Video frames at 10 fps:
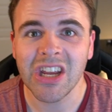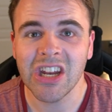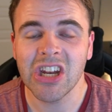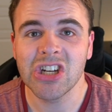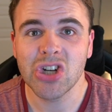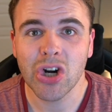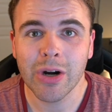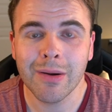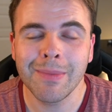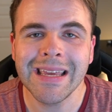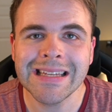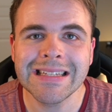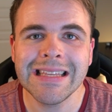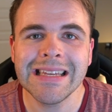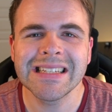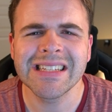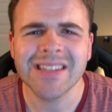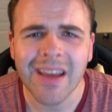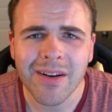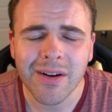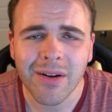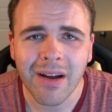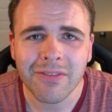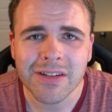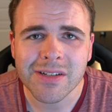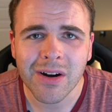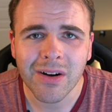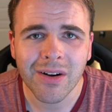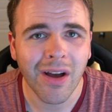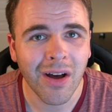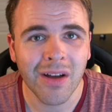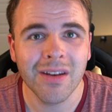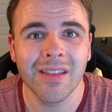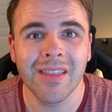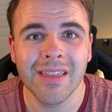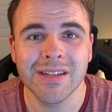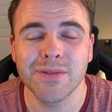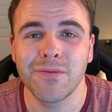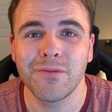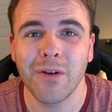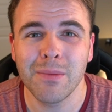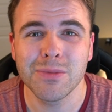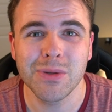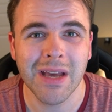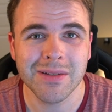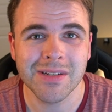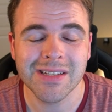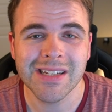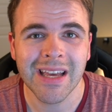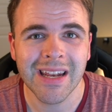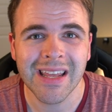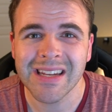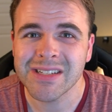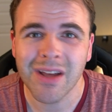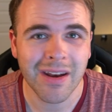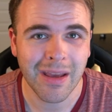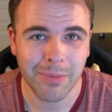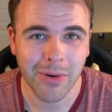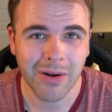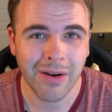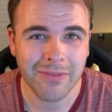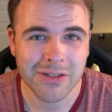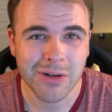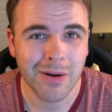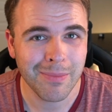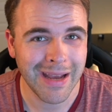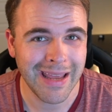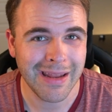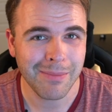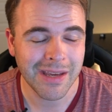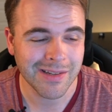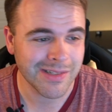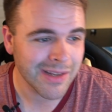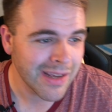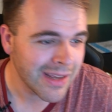in term is the standard graphics card on this from 2010. It is not an upgraded graphics card by any means.